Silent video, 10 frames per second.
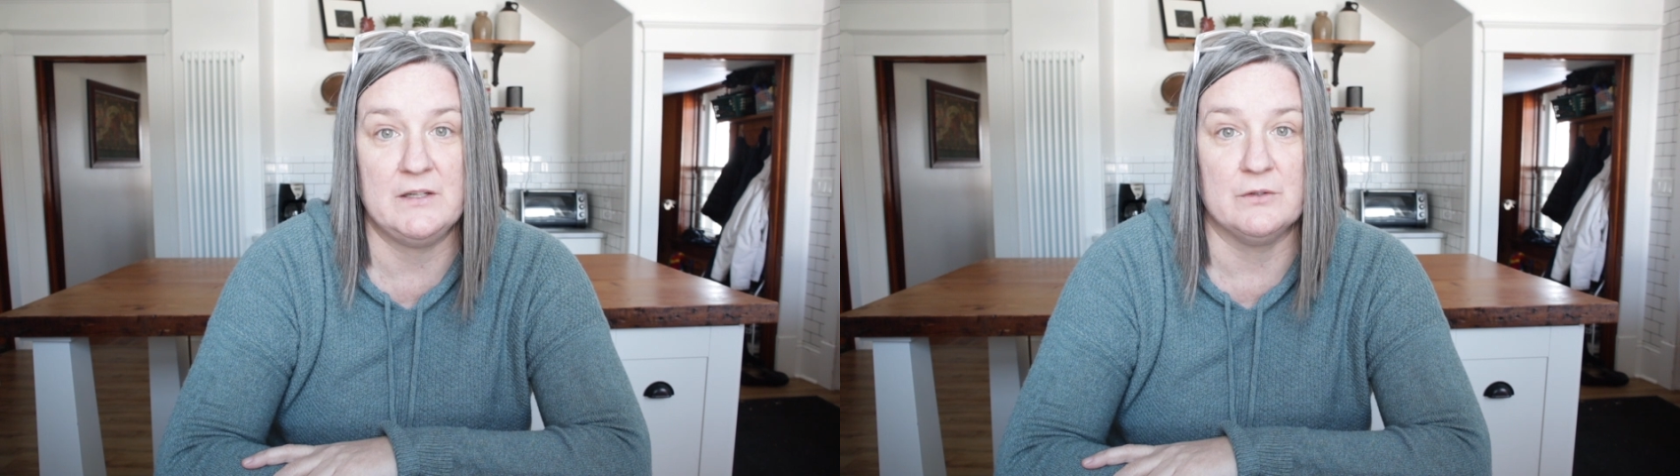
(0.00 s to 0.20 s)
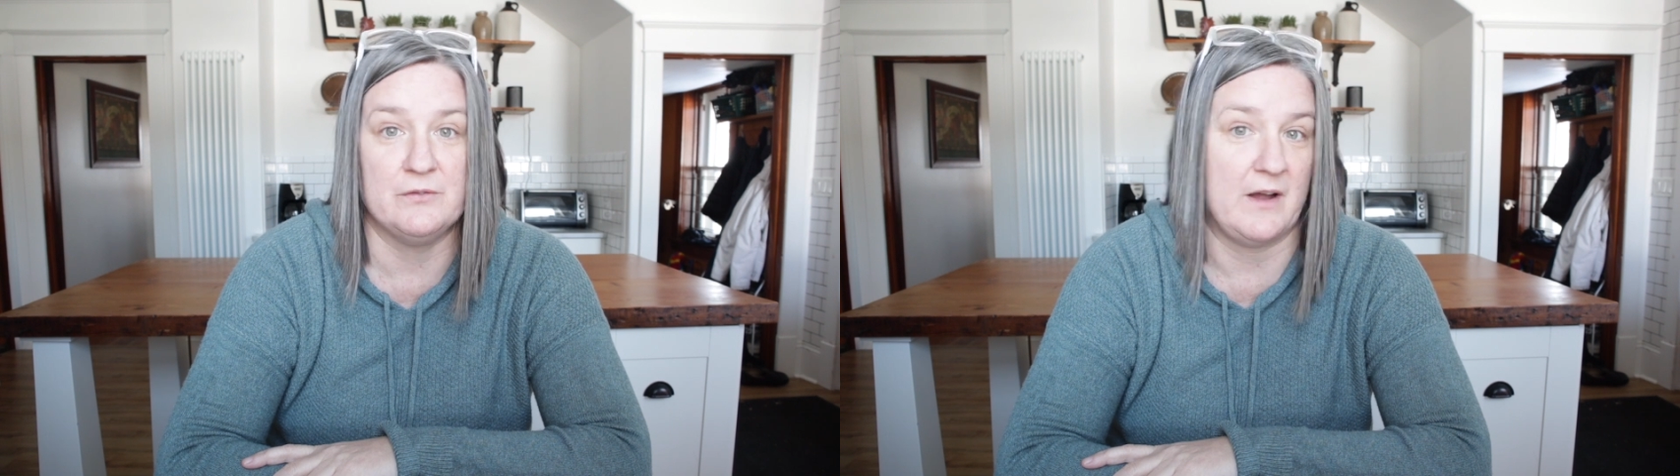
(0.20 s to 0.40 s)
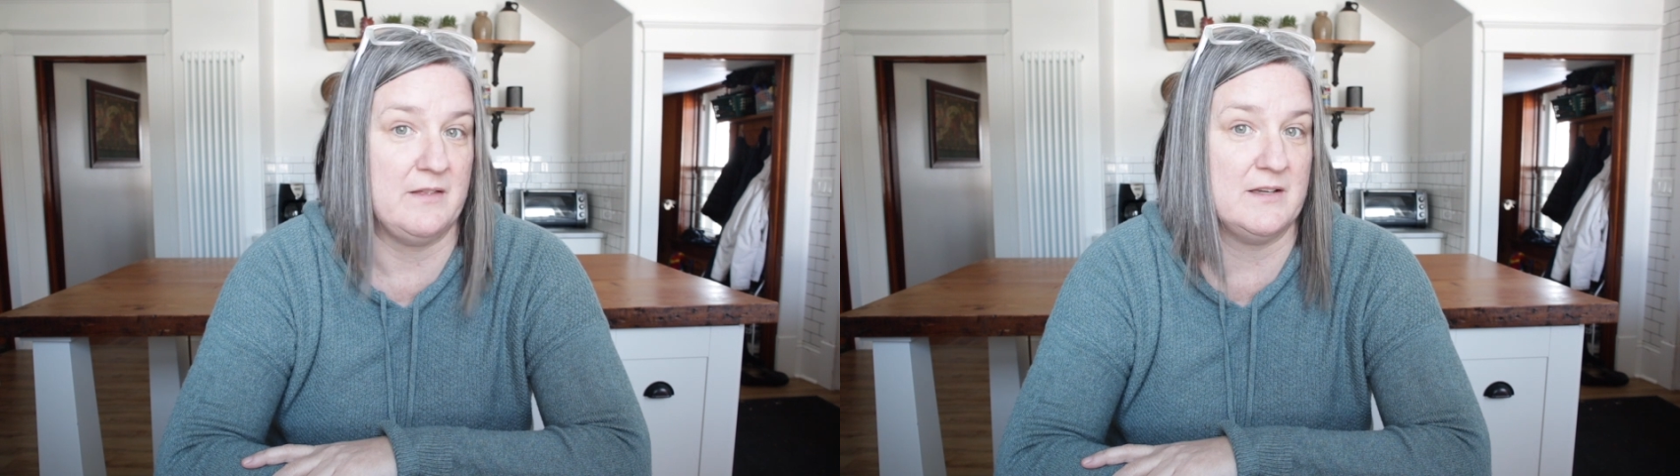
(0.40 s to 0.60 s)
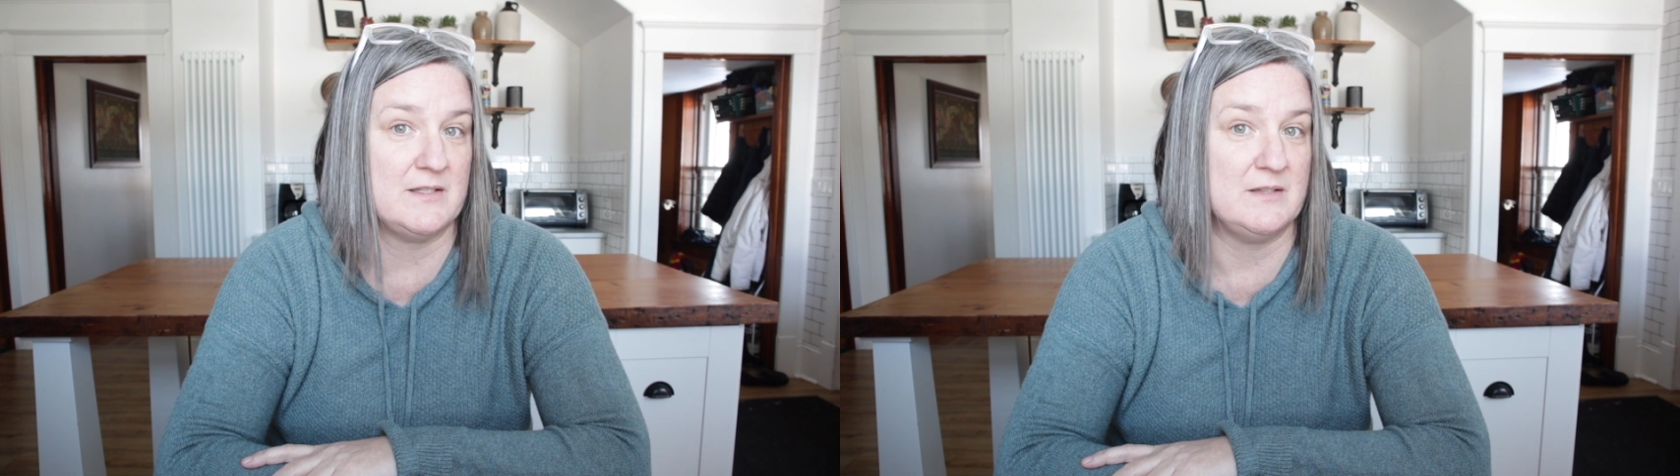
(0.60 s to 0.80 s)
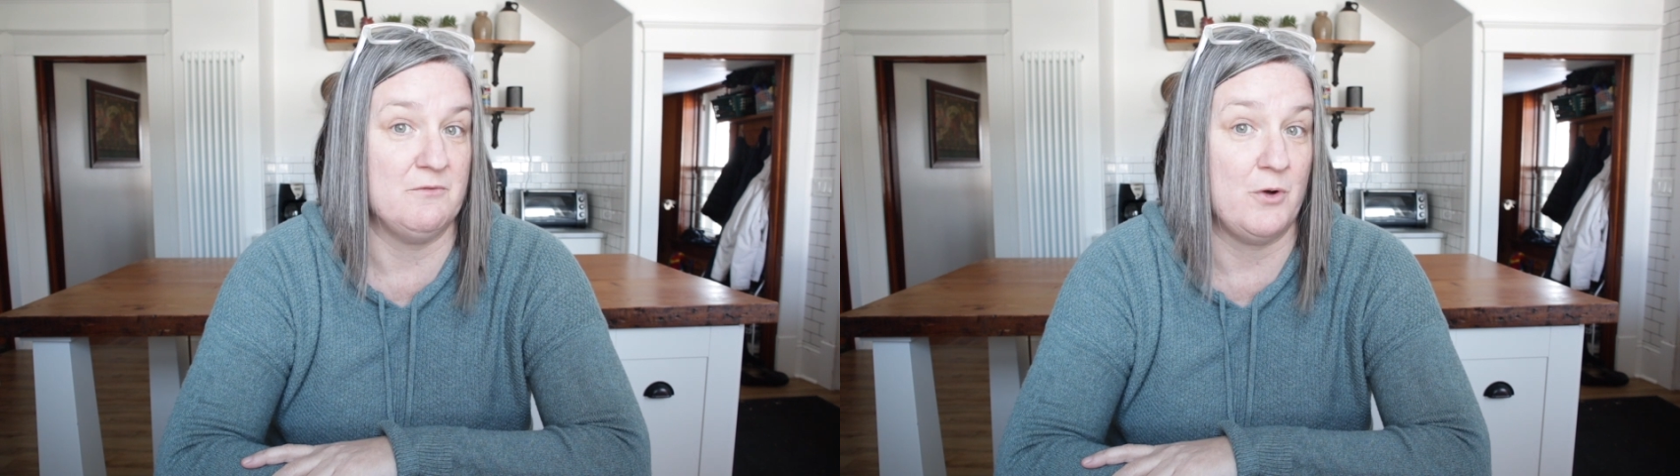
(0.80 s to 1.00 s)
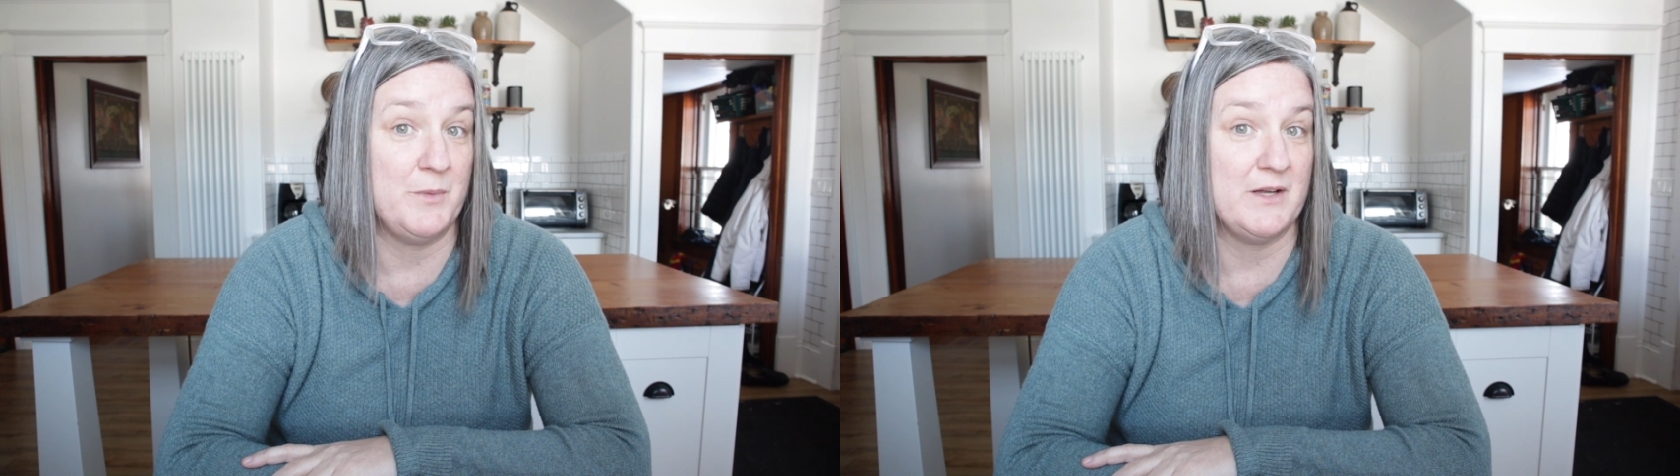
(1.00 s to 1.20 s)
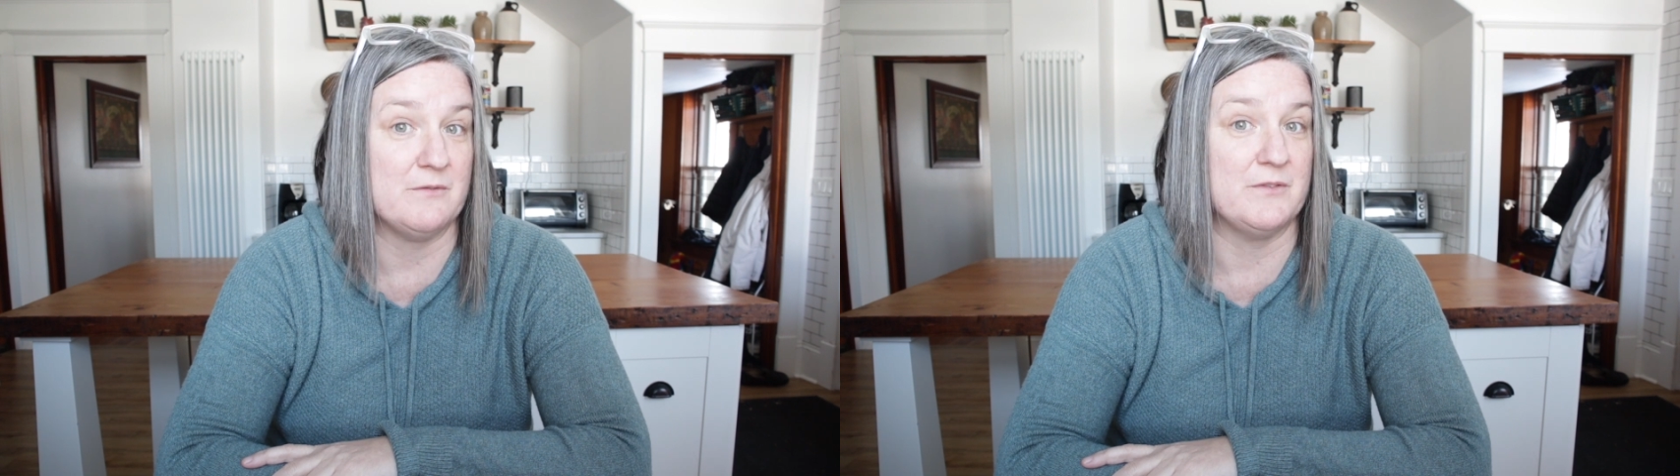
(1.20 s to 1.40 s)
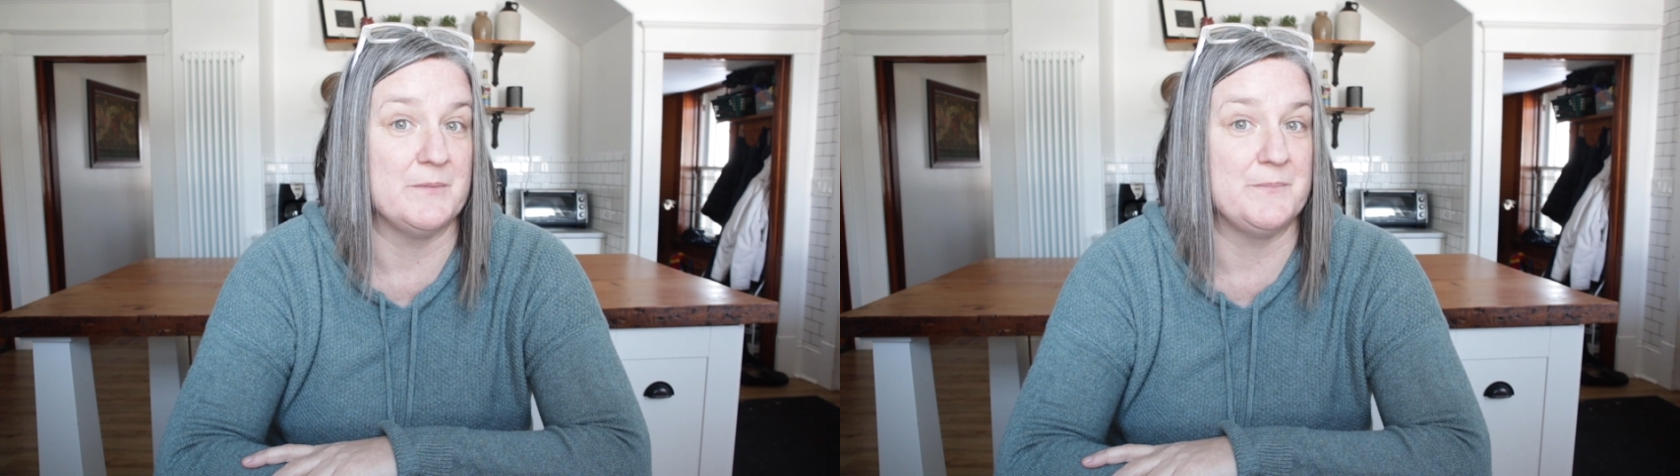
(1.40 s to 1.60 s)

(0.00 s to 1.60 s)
you'll find this informative.